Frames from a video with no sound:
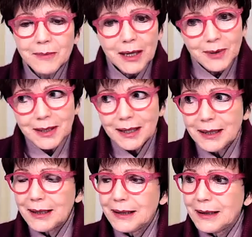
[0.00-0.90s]
I would take
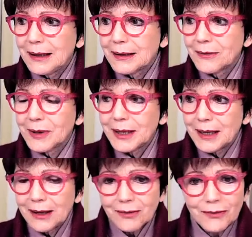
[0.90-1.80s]
he and
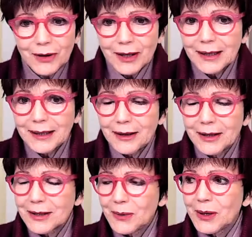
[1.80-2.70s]
Renee on Friday
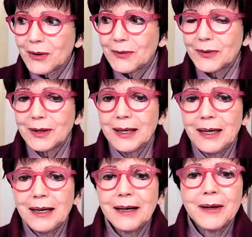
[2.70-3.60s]
nights quite often,
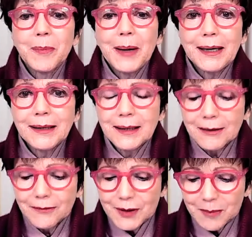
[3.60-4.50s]
and the band
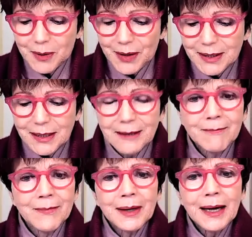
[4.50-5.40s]
loved him. And they said,
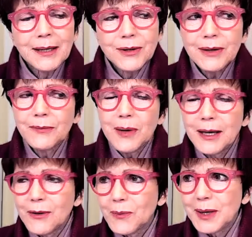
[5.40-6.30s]
hey, Trev, why
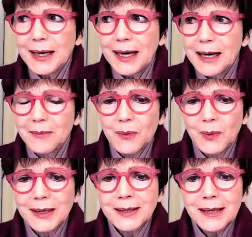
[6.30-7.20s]
don't we come on
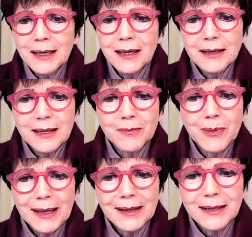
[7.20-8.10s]
Wednesday nights and
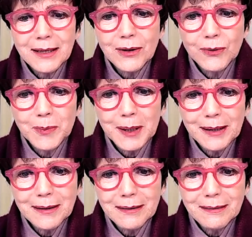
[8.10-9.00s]
practice at your
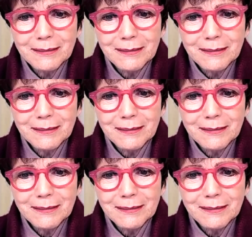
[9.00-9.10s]
place?